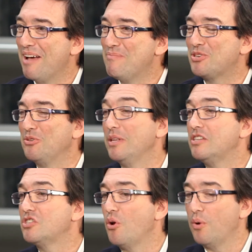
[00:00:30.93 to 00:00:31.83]

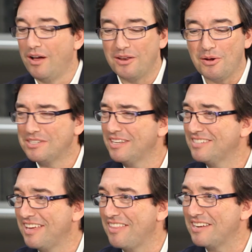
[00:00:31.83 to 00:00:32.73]
Absolutely. So, and I was going
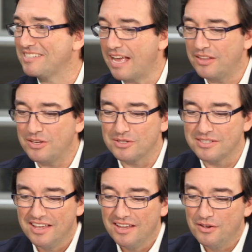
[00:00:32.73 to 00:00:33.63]
to say that exactly
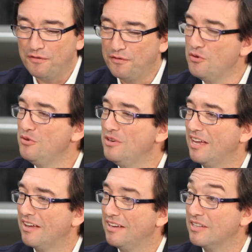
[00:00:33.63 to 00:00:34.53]
because food
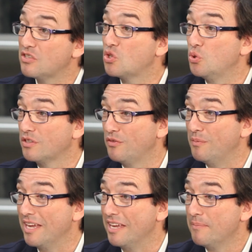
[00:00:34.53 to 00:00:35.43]
in schools for
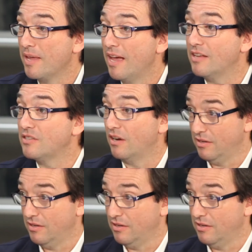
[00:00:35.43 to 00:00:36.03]
me, as I